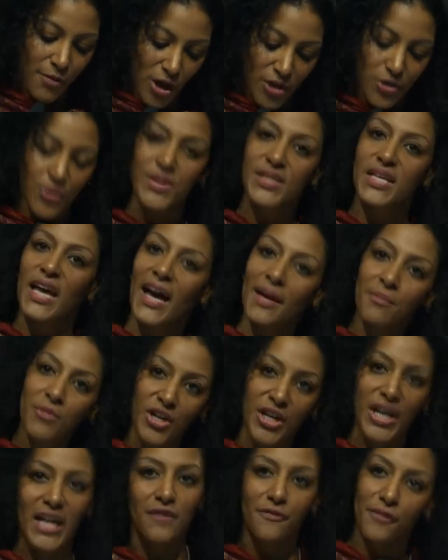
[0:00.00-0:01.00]
want to say
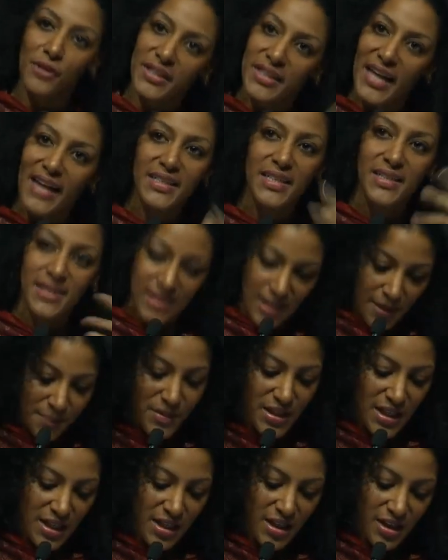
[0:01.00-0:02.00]
I'm grateful that is
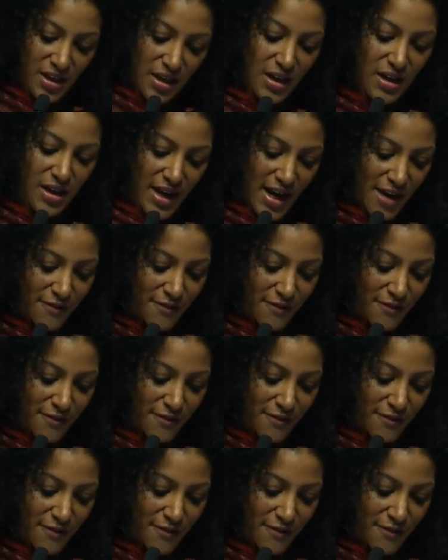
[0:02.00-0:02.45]
something here